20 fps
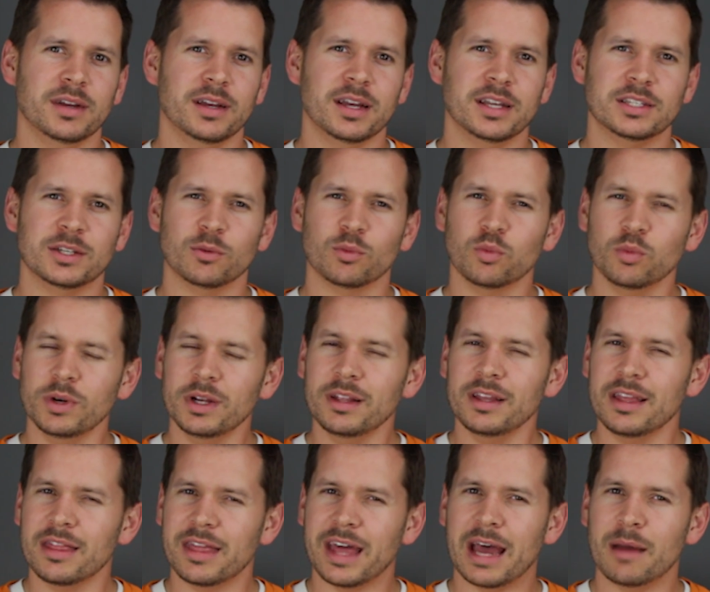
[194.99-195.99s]
Is it
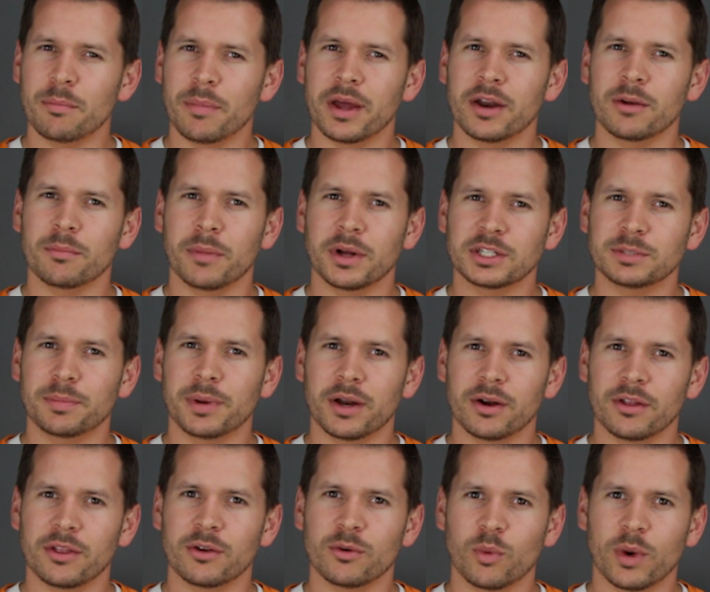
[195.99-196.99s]
really that much
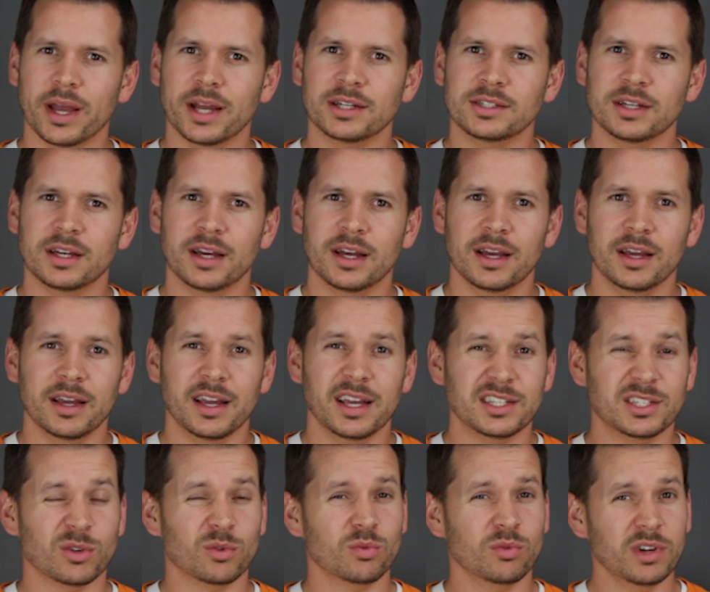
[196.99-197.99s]
better than a wedge?
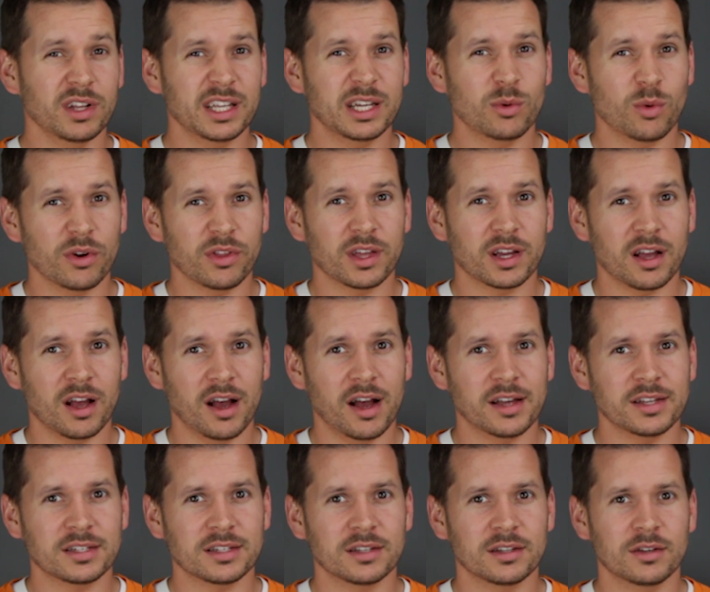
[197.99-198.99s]
Is it really worth the
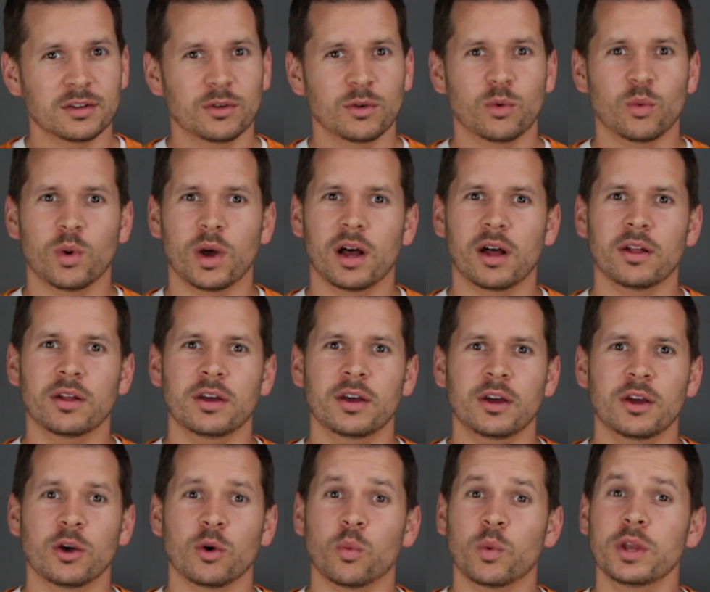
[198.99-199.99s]
cost? Well,
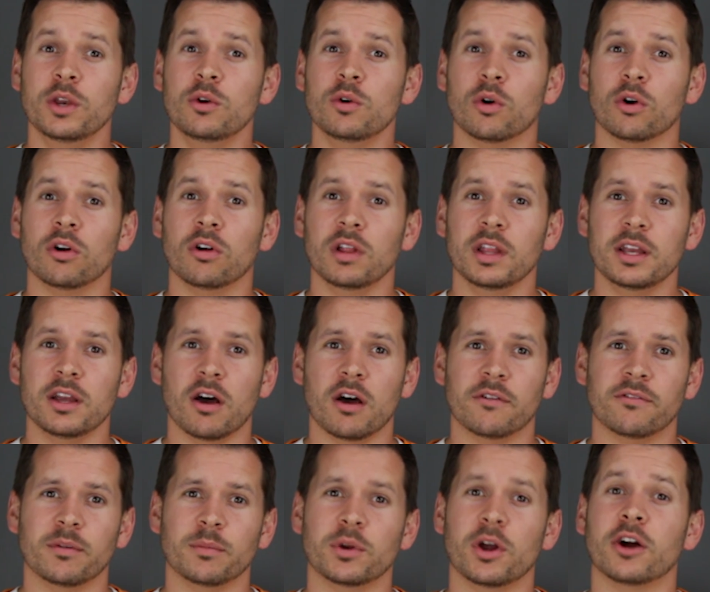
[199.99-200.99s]
we knew early on
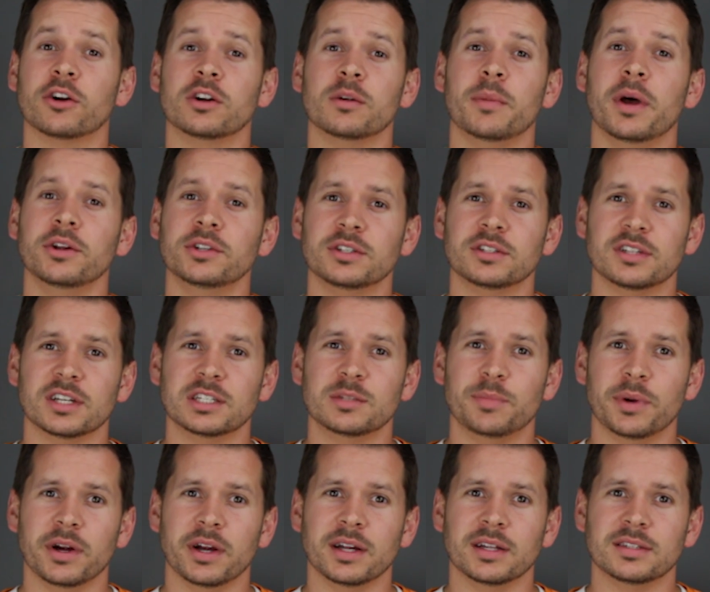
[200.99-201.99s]
from Dr. Melcher's
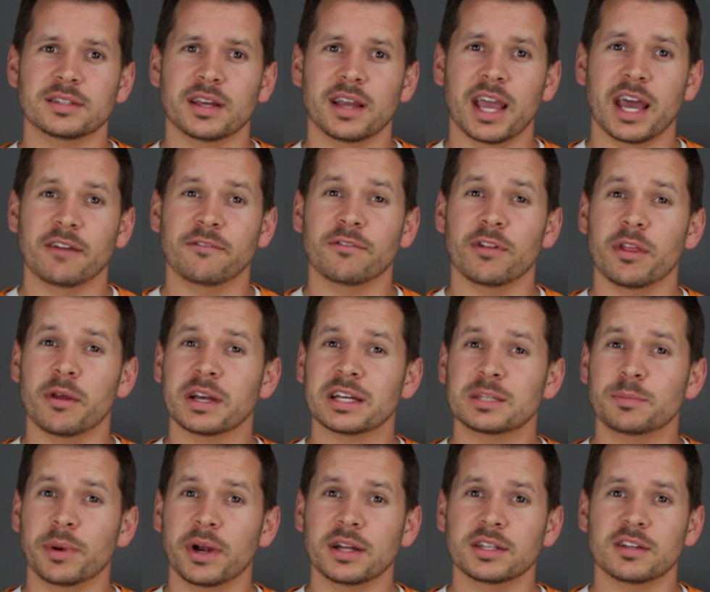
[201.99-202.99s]
experience and from the
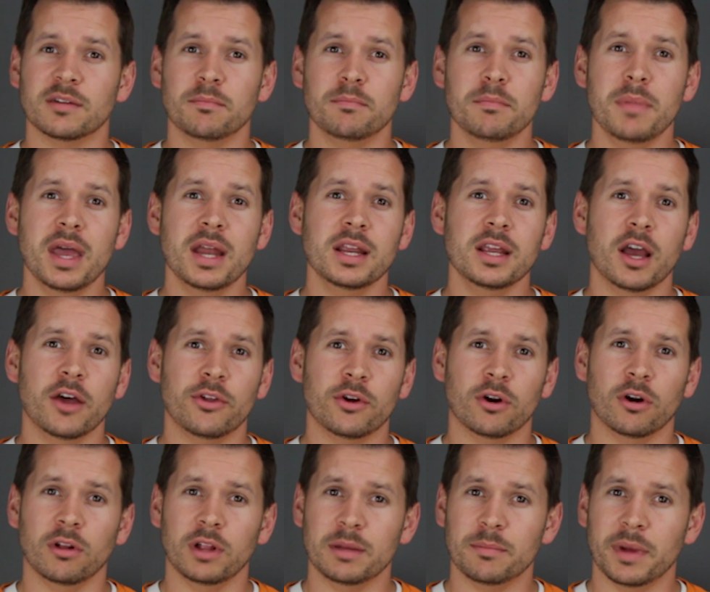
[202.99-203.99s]
experience of many other
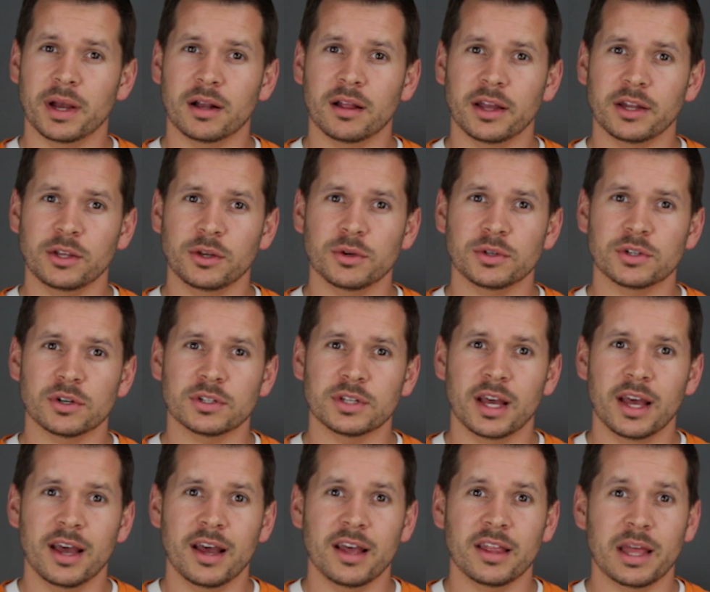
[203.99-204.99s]
early MedCline users
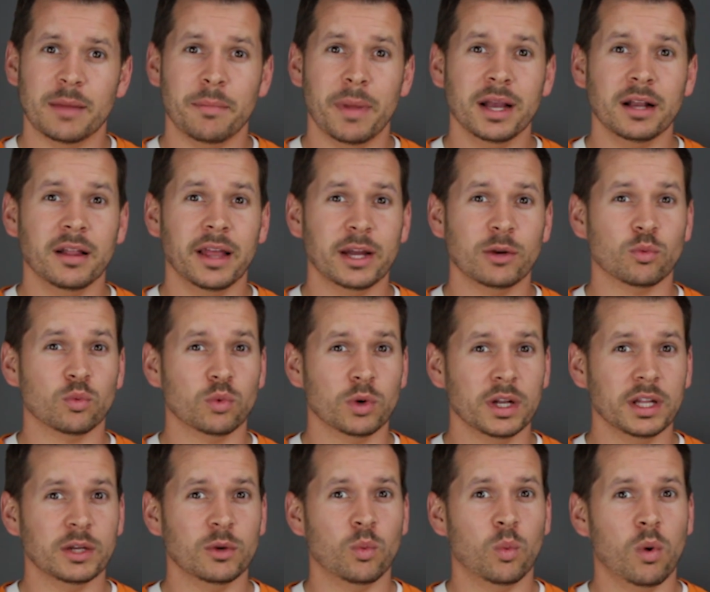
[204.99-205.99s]
that MedCline
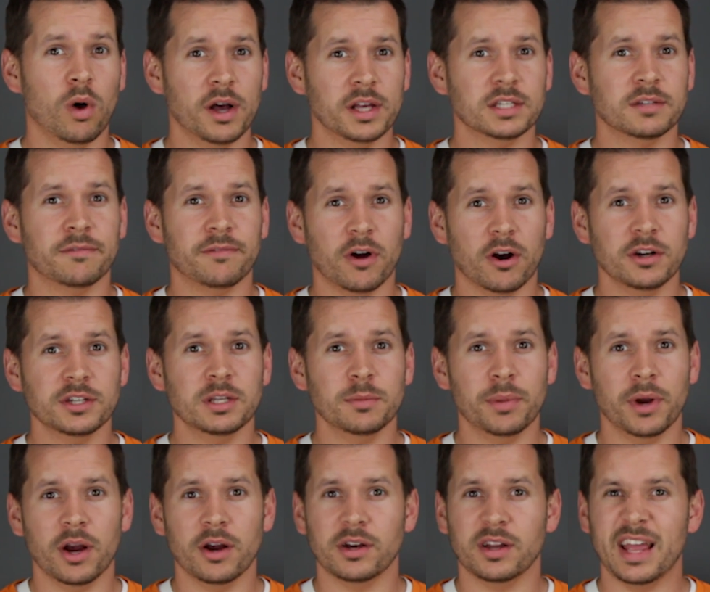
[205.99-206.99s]
really was far
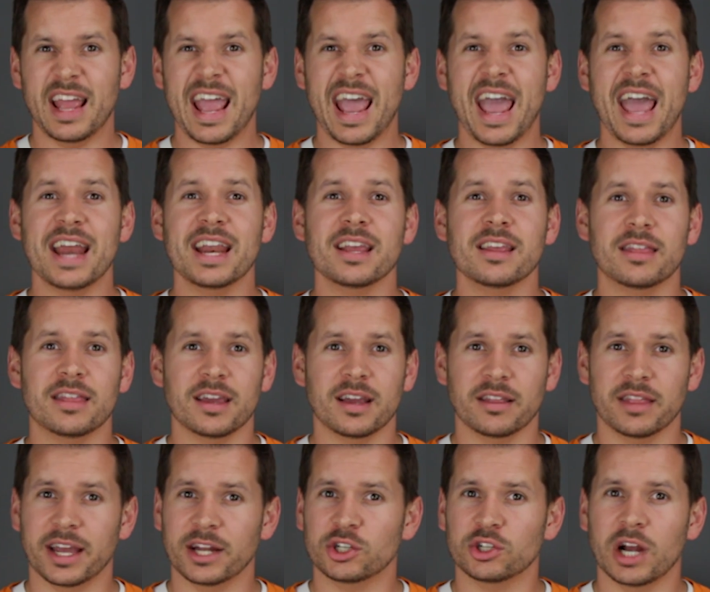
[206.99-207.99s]
superior to anything
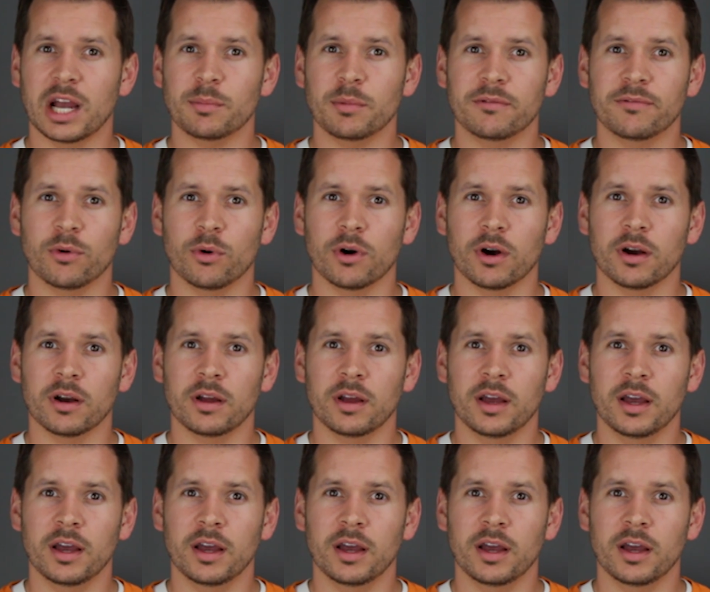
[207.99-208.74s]
they had tried before.